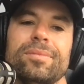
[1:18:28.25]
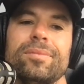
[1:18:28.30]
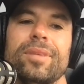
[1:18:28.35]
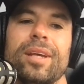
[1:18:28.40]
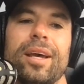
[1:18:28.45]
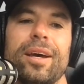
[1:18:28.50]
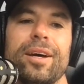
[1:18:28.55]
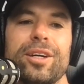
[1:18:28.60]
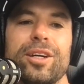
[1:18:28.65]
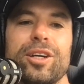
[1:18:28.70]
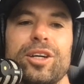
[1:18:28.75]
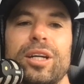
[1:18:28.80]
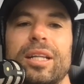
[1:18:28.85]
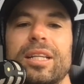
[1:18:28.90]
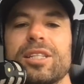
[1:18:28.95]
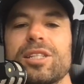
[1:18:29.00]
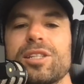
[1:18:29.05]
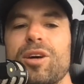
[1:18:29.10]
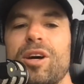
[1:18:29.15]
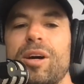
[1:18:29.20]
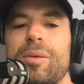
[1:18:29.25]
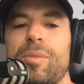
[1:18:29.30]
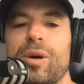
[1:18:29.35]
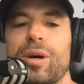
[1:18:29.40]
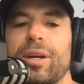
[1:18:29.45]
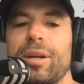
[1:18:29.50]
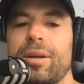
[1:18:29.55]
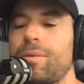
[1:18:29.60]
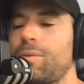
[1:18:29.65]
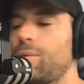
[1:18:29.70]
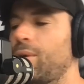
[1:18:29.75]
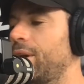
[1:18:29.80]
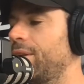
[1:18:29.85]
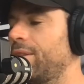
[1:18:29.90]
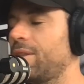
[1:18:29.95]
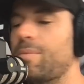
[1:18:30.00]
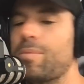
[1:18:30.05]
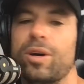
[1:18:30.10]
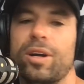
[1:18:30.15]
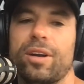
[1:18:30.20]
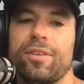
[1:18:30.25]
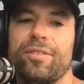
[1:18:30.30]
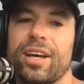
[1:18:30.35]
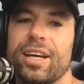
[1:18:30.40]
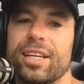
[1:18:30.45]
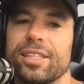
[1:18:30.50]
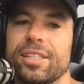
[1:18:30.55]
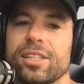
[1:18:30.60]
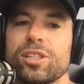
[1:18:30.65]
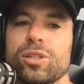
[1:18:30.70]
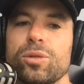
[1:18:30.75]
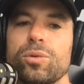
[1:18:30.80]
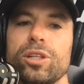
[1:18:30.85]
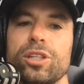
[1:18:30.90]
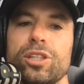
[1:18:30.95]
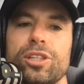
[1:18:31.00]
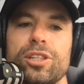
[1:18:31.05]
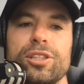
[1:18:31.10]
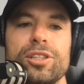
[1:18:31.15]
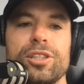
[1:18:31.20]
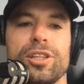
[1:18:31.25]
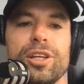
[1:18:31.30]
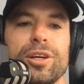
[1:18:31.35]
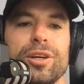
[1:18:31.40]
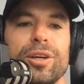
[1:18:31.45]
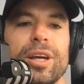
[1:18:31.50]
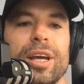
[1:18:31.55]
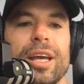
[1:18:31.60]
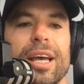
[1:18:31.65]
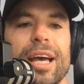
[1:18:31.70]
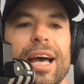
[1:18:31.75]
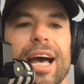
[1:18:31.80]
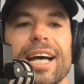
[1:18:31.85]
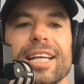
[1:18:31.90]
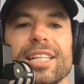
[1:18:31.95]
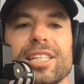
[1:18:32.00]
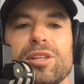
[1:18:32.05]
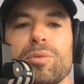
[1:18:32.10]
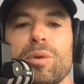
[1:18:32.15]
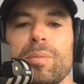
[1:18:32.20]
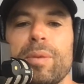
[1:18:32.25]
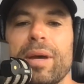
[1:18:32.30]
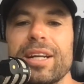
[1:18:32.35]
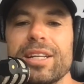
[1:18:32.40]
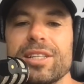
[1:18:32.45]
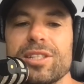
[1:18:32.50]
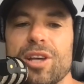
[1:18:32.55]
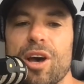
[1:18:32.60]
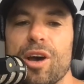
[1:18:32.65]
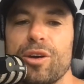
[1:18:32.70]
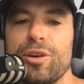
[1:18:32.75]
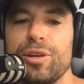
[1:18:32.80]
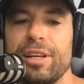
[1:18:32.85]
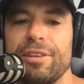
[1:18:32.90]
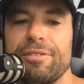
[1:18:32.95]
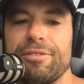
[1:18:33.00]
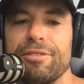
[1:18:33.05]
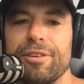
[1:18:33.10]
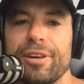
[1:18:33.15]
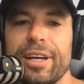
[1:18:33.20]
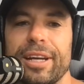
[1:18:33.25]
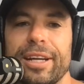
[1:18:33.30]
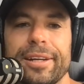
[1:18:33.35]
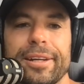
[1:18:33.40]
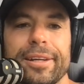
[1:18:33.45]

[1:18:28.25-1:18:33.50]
How good. This guy one of them might have asked this question too. Ask him about his only friend.